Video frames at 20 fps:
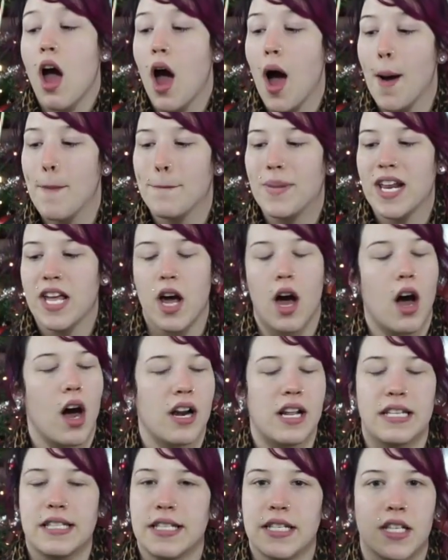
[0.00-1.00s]
um, but it
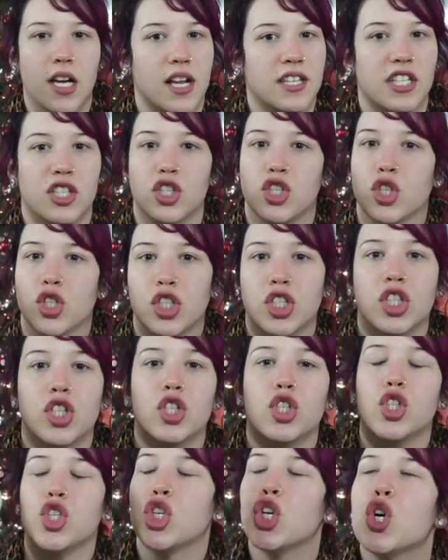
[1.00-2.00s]
honestly does. It just
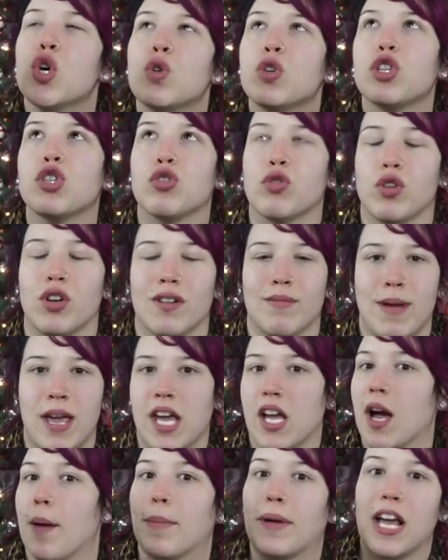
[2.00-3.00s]
chews through your
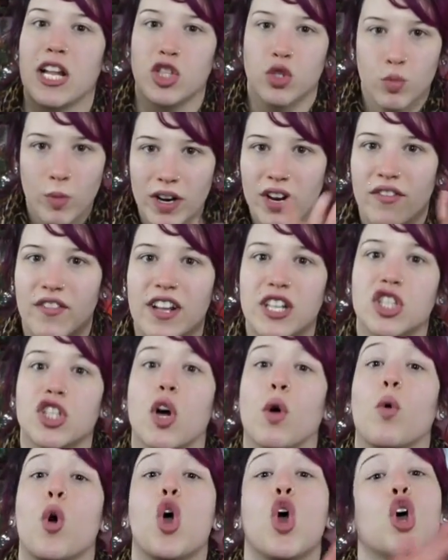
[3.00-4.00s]
makeup, gets rid of it.
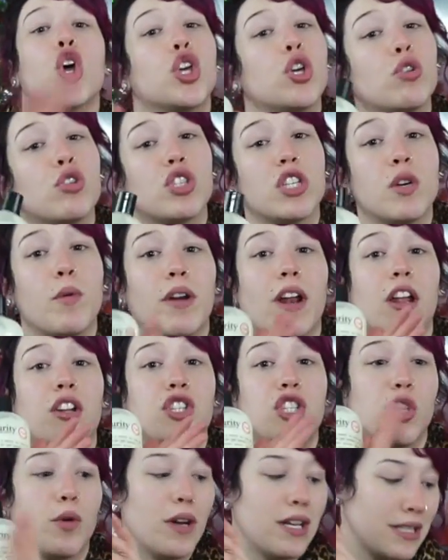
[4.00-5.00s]
So usually what I'll
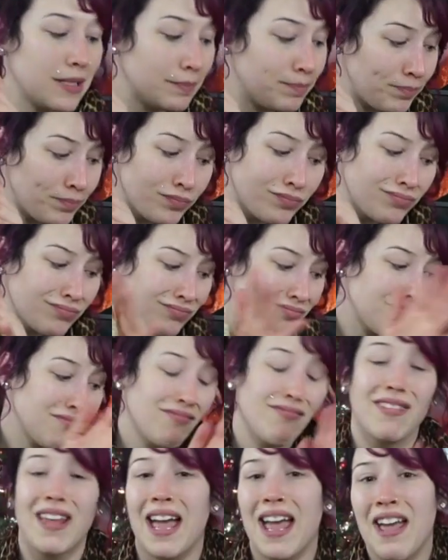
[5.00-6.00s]
do is,
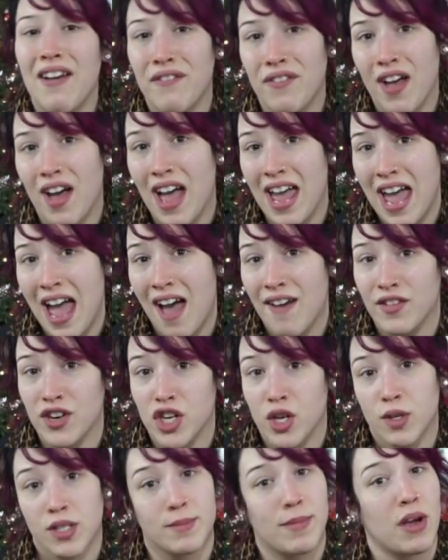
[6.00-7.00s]
I, I
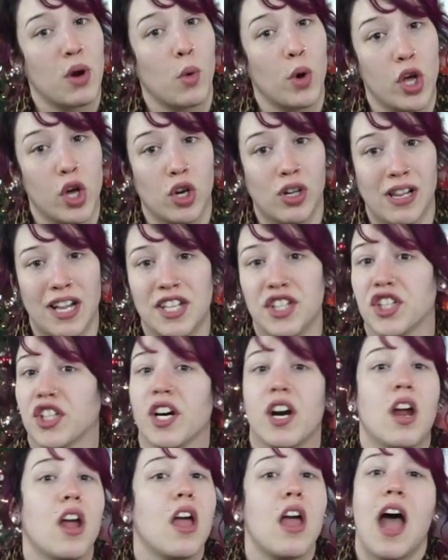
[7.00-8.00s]
haven't used my oil
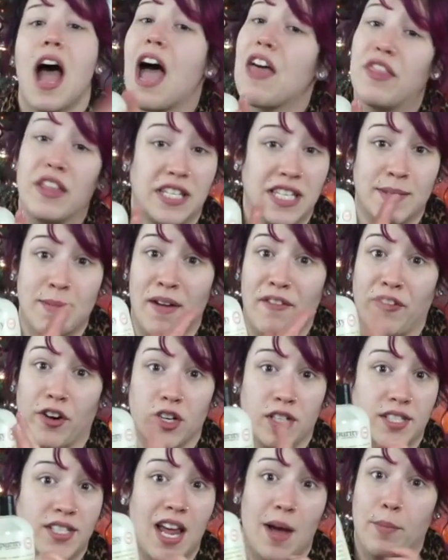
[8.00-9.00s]
cleanser. This is my
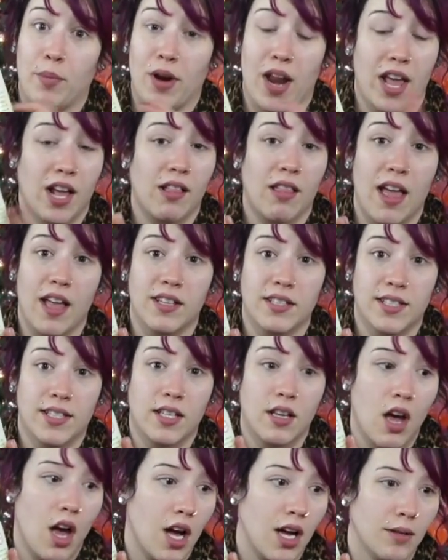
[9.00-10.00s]
first step when I
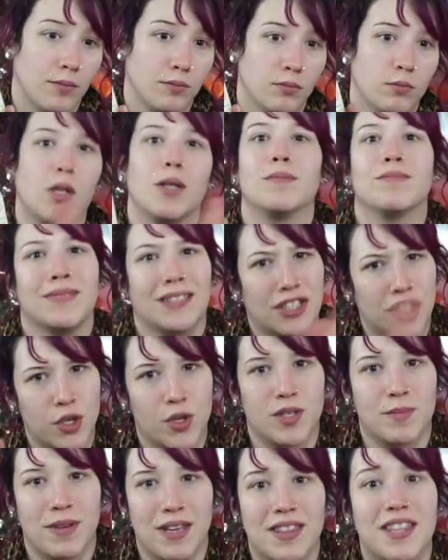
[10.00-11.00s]
cleanse. Um, well,
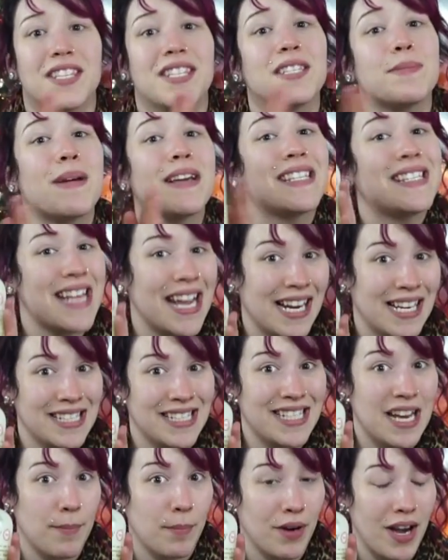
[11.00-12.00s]
excuse me. This is my second
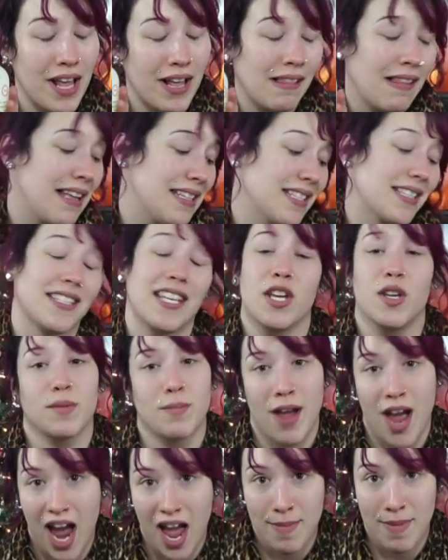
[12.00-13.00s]
step when I cleanse because I use
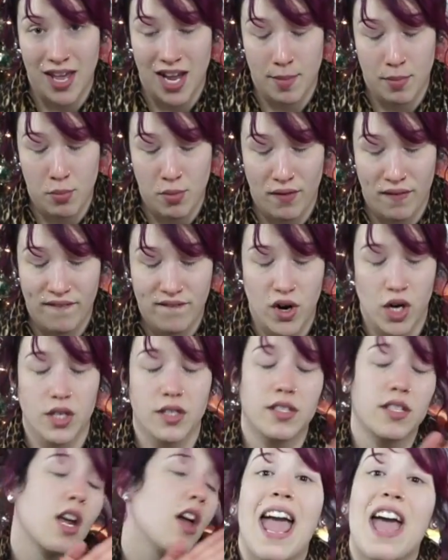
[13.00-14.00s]
my eye makeup remover
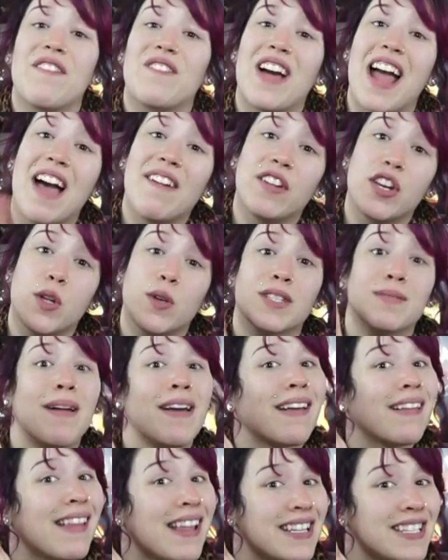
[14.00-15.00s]
first. If I haven't used
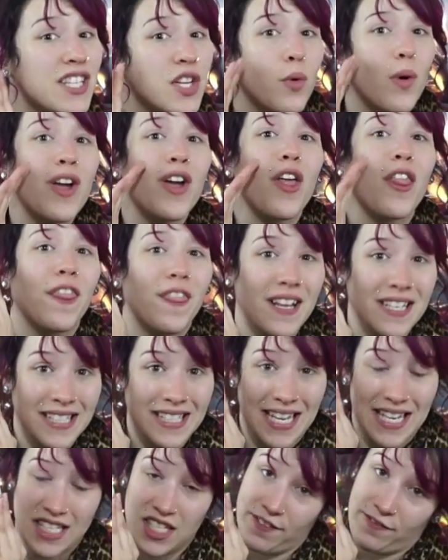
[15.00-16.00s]
my cleansing oil,
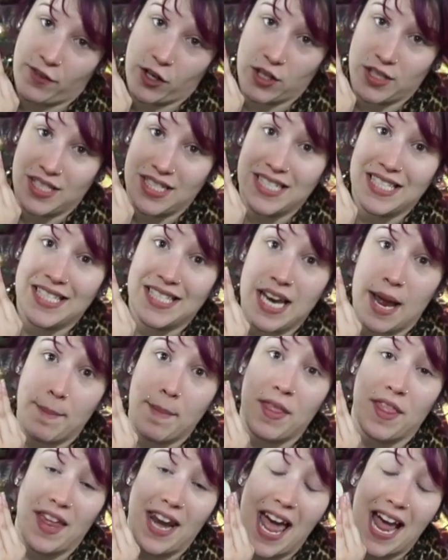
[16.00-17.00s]
this is the first step
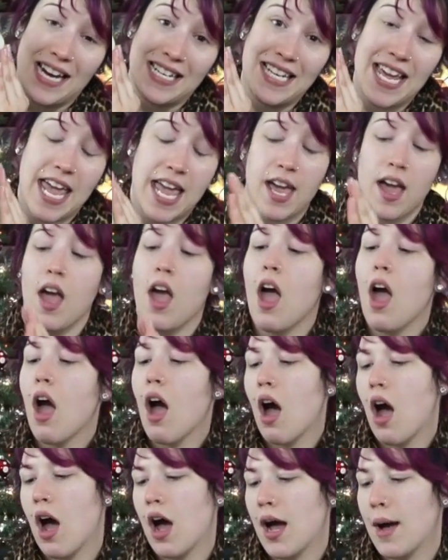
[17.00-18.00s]
that I take.
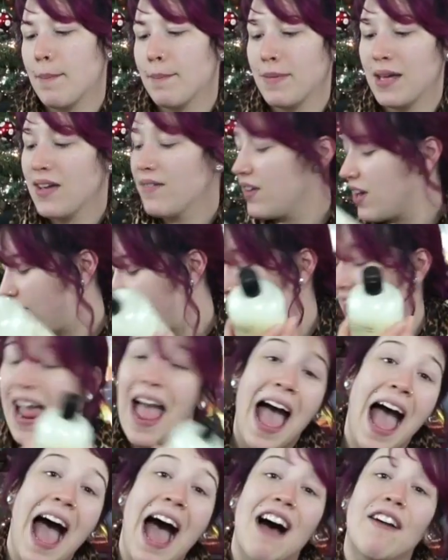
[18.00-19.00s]
Um, even if I
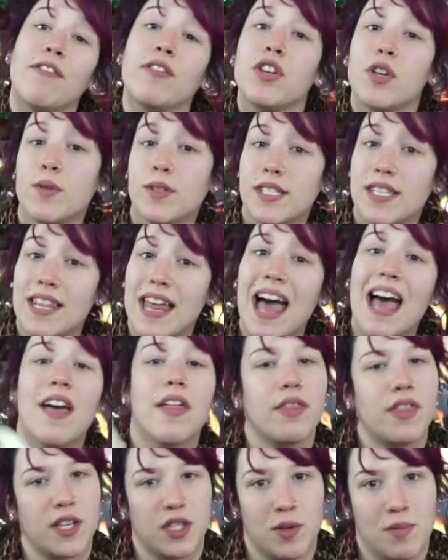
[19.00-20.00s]
have used that,
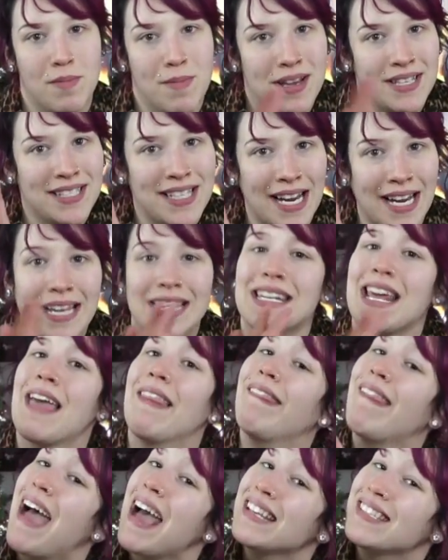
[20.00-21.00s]
this will be my second
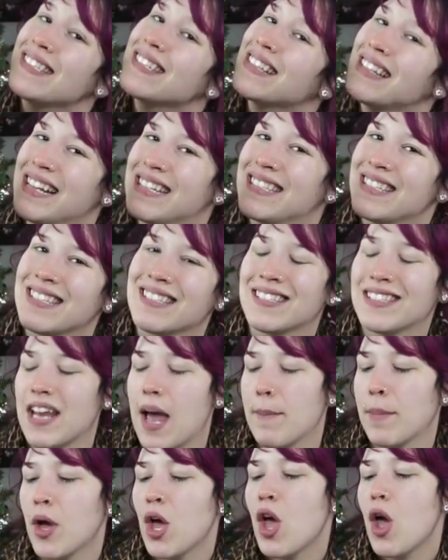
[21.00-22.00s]
and last cleansing
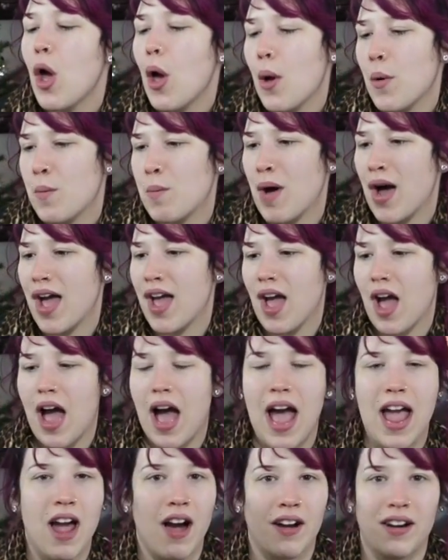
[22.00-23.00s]
step. But
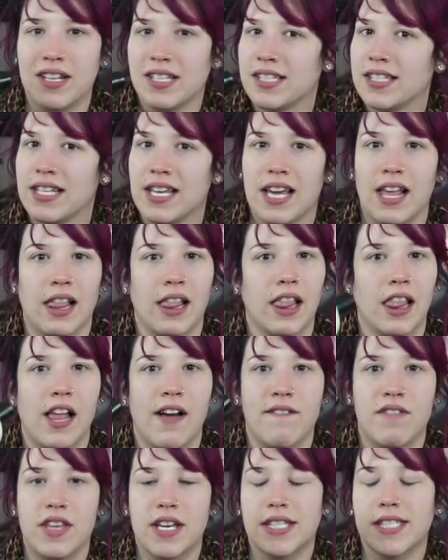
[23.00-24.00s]
I honestly
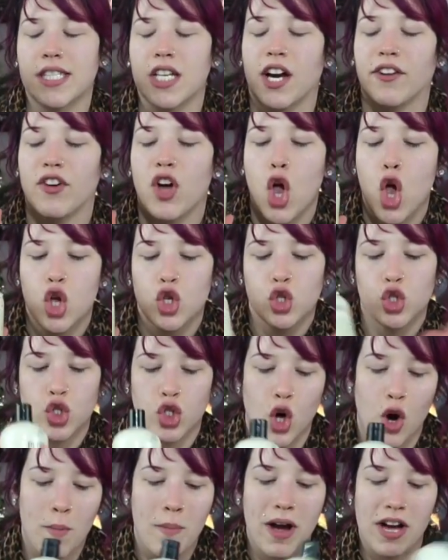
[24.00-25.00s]
love this stuff
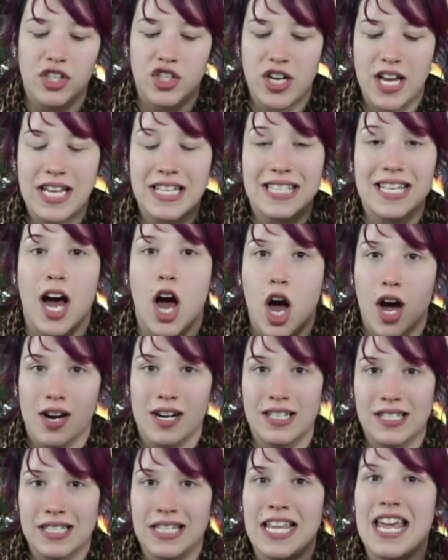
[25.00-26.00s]
so much. It's
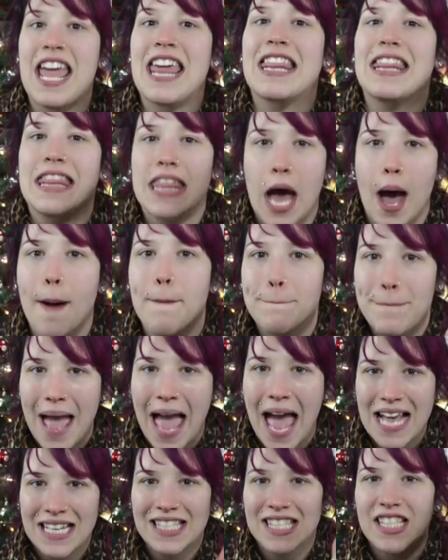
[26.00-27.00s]
honestly the
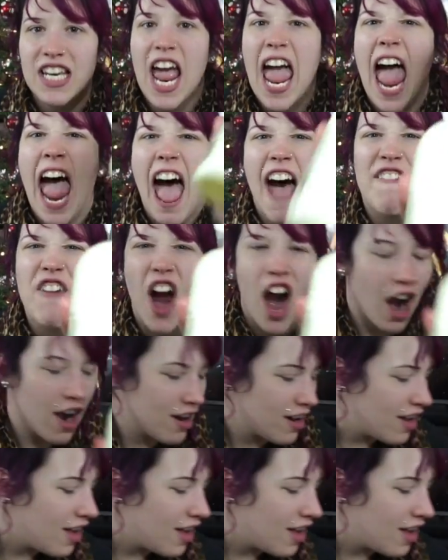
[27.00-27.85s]
best ever.